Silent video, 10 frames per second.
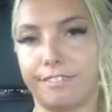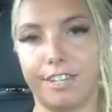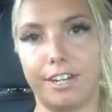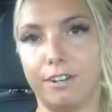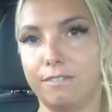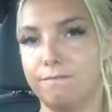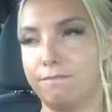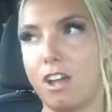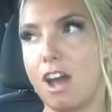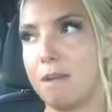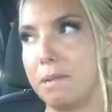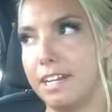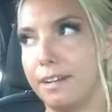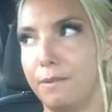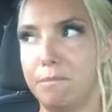you know,
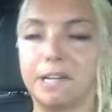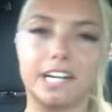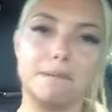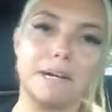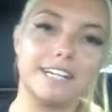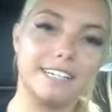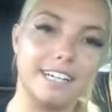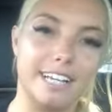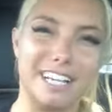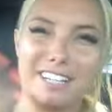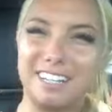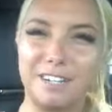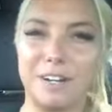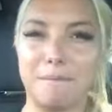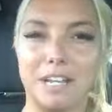non-abundant, we bring in abundant. Like,
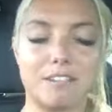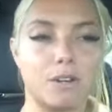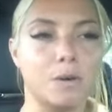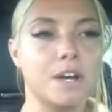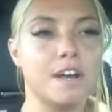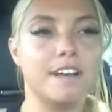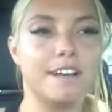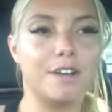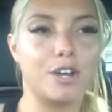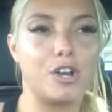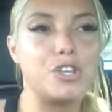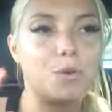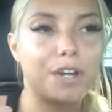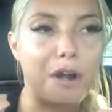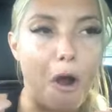you know what I mean? So
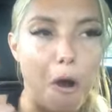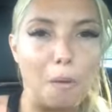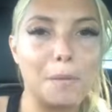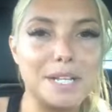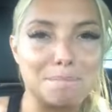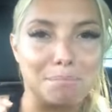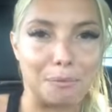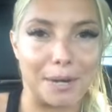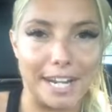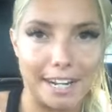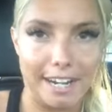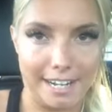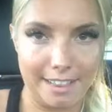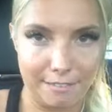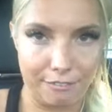you can always bring
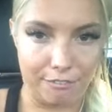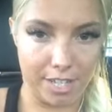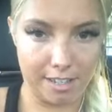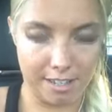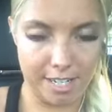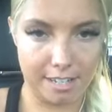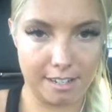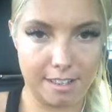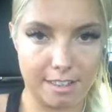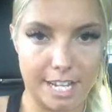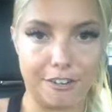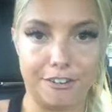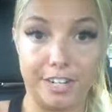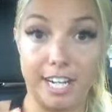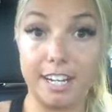in the feeling that
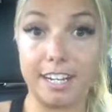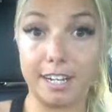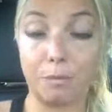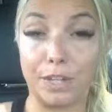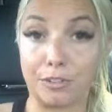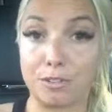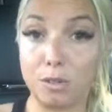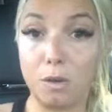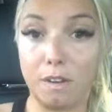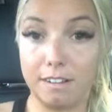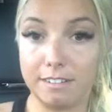you're needing with your soul.